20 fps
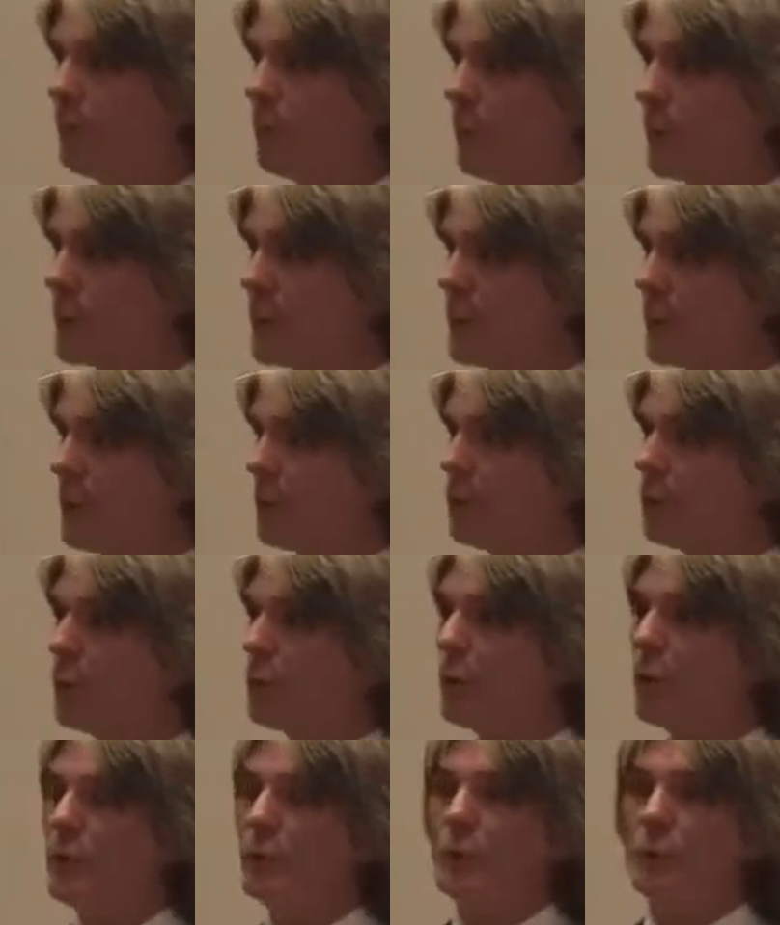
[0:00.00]
The first thing you
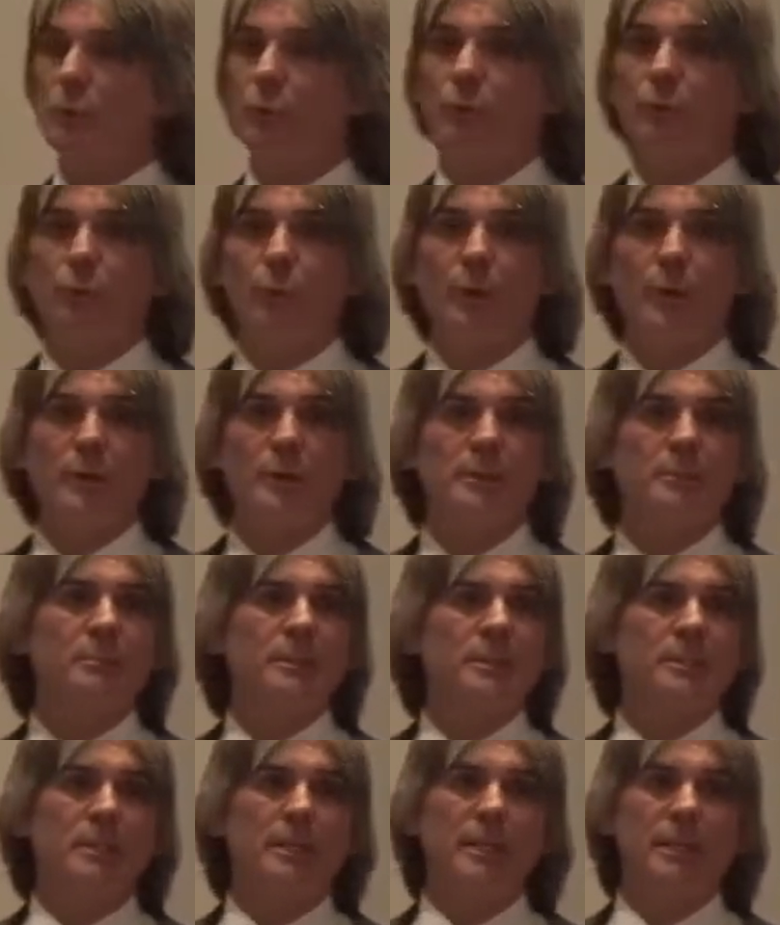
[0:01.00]
do is you avoid the
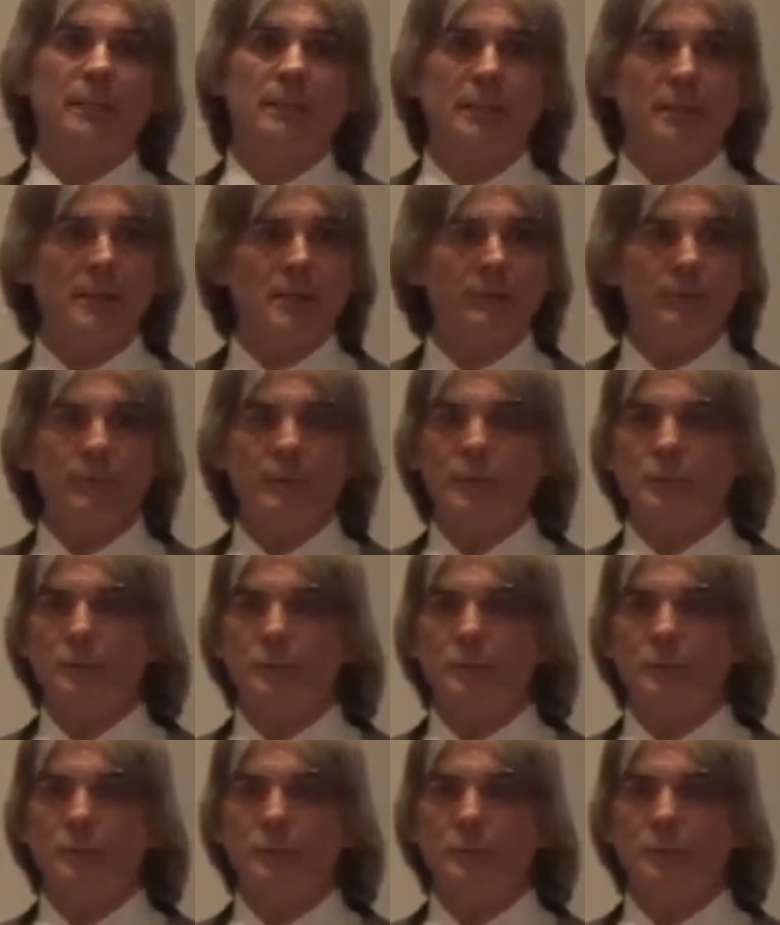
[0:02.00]
mistake that every